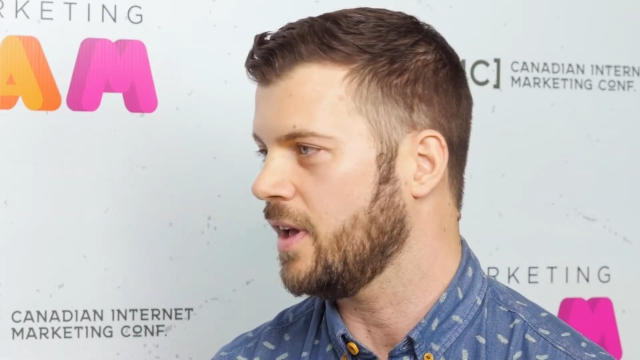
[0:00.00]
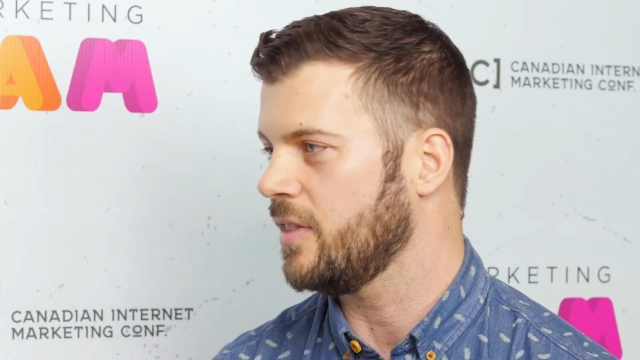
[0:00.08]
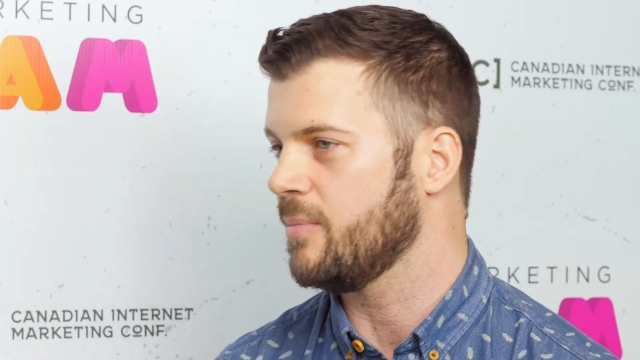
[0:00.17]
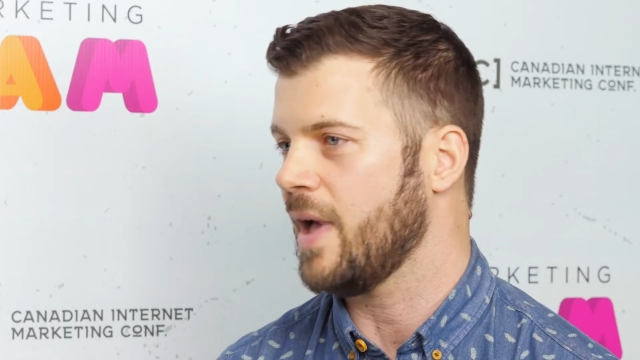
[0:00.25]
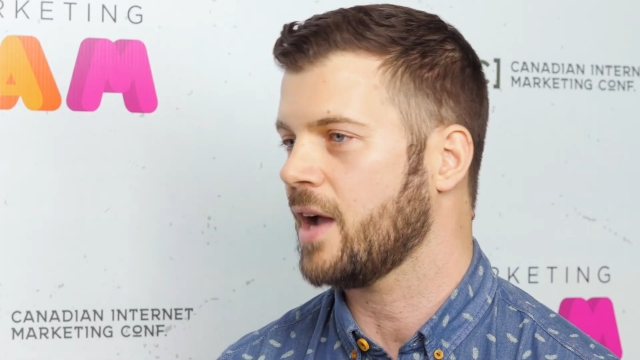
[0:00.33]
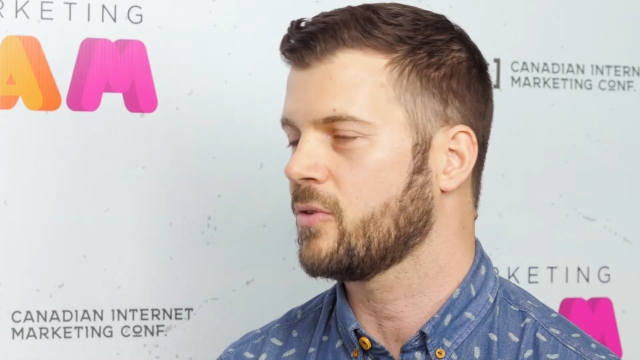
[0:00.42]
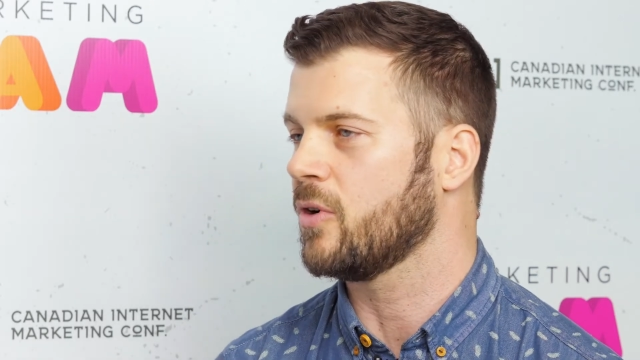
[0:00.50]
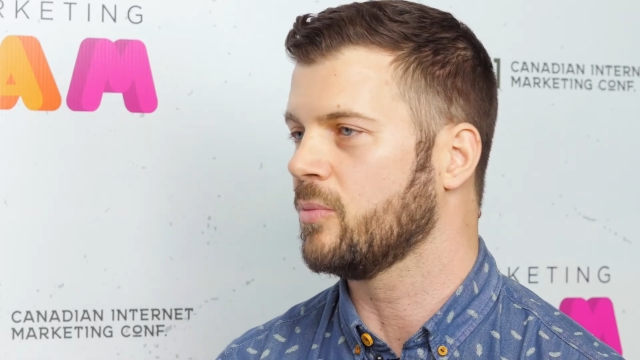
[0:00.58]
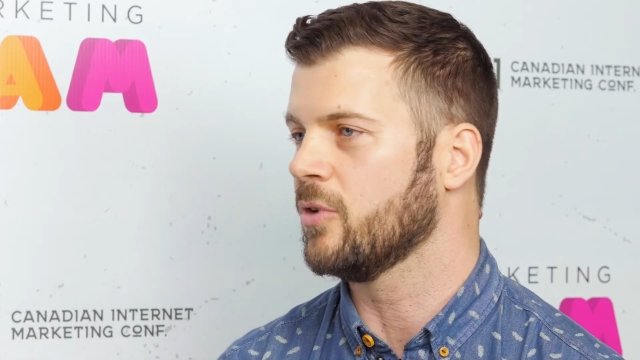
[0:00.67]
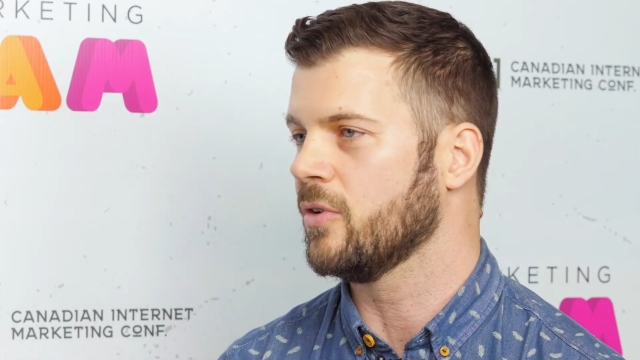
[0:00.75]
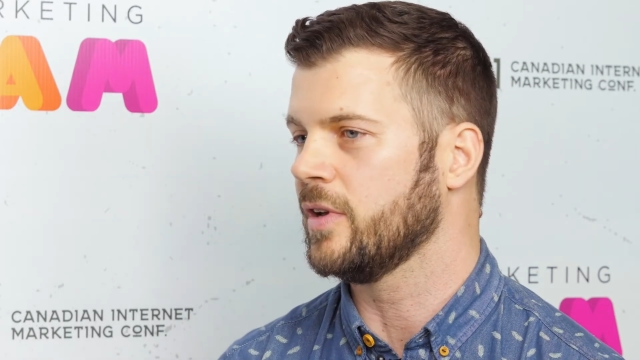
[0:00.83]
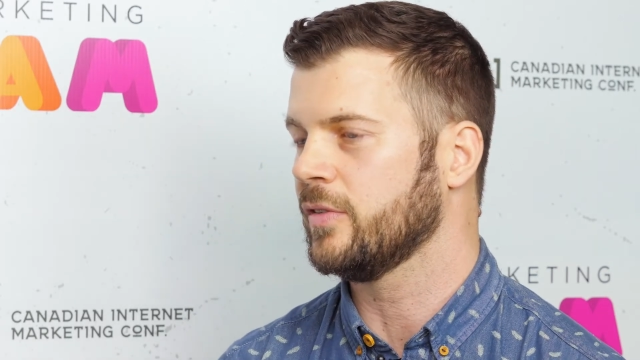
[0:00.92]
the macro
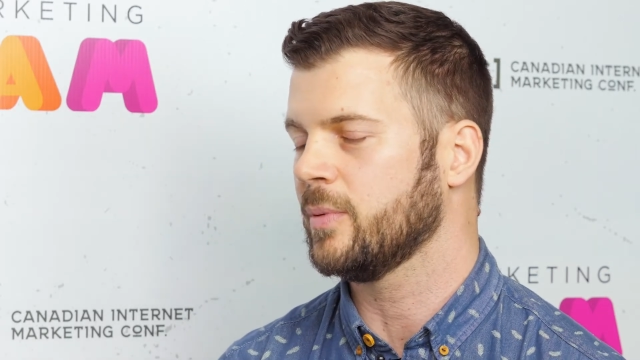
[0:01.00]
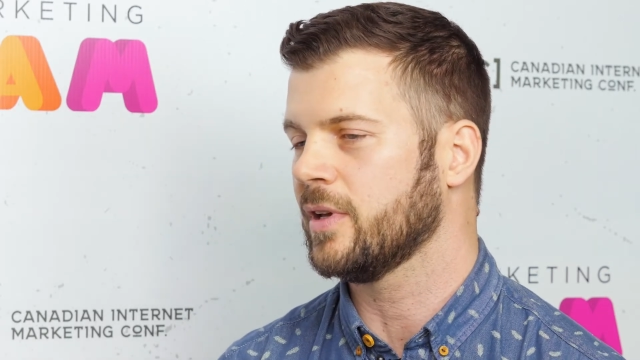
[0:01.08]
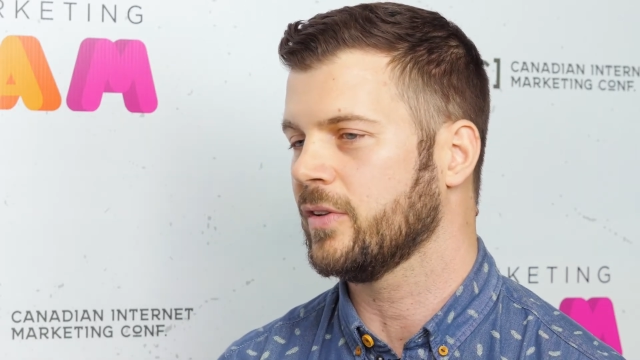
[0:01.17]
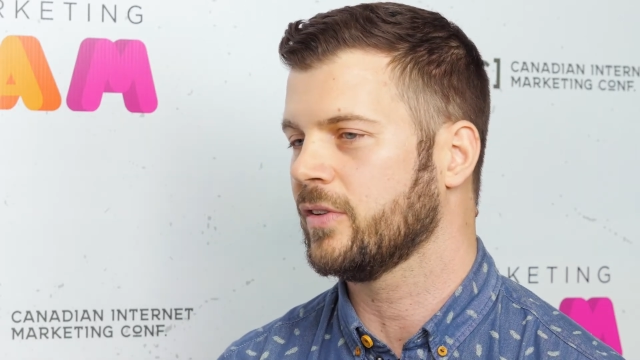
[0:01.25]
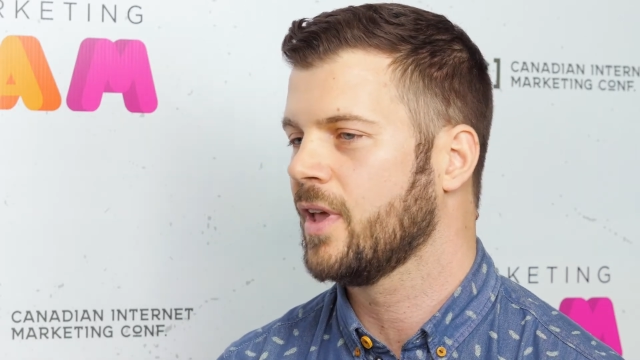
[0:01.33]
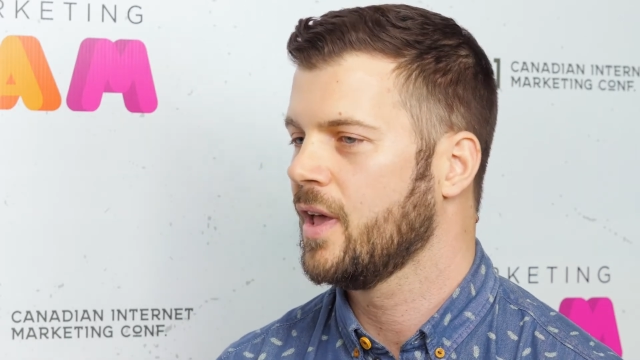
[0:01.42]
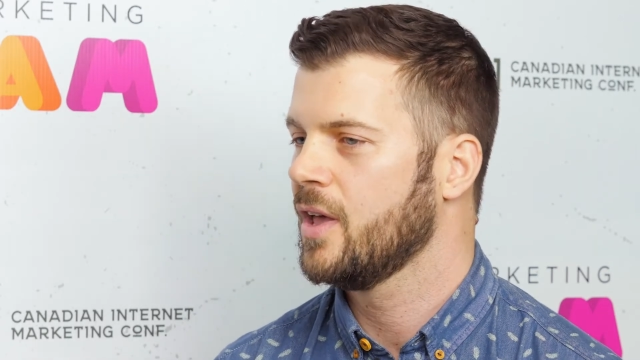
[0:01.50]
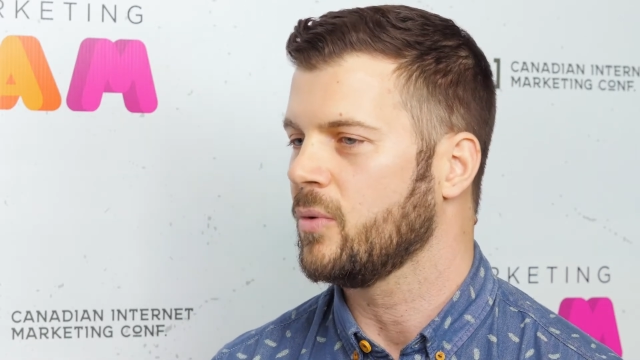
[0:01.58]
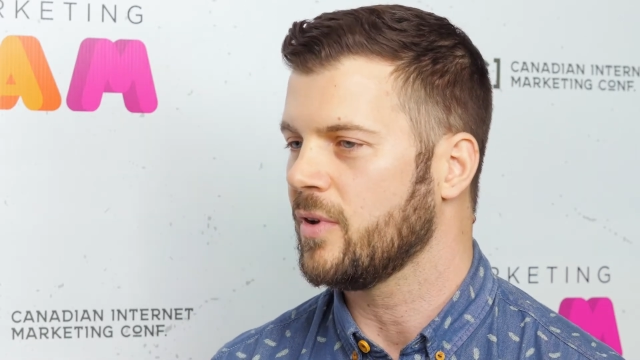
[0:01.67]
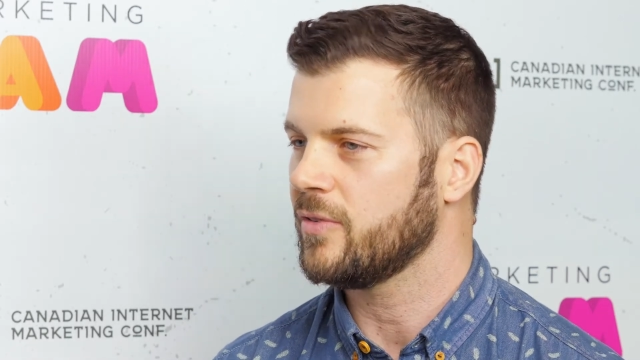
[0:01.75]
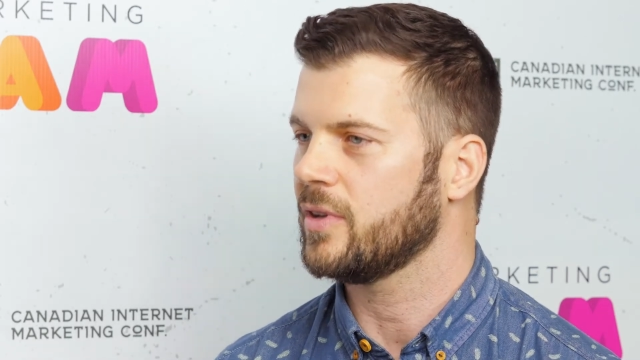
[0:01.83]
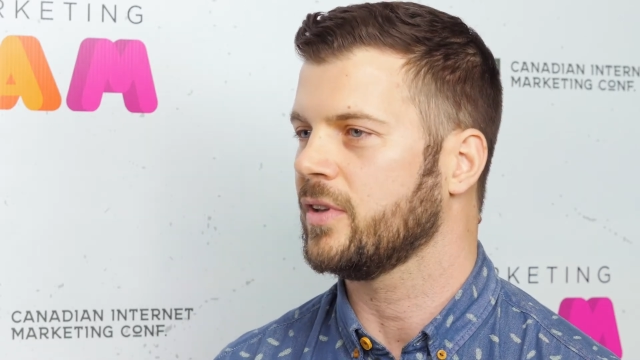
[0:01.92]
breweries, because
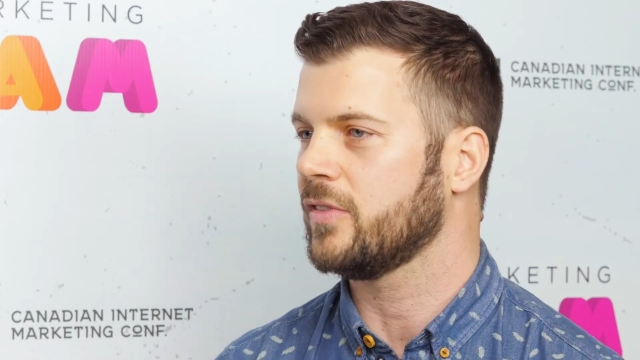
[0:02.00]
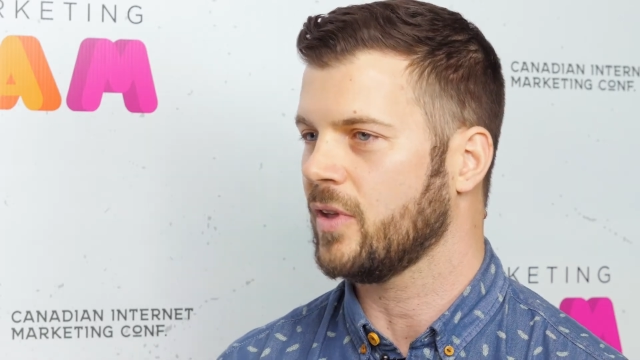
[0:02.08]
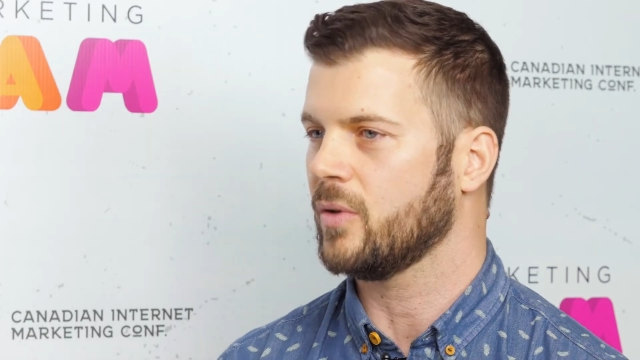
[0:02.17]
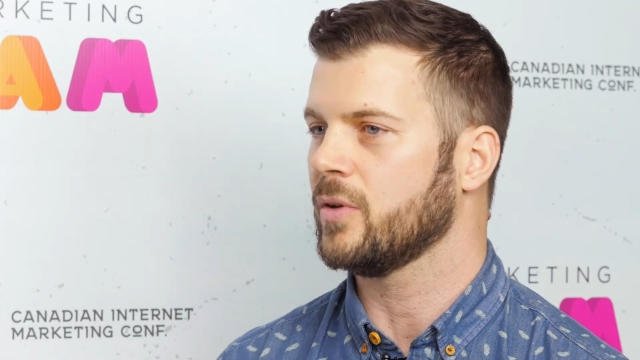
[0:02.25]
we feel as though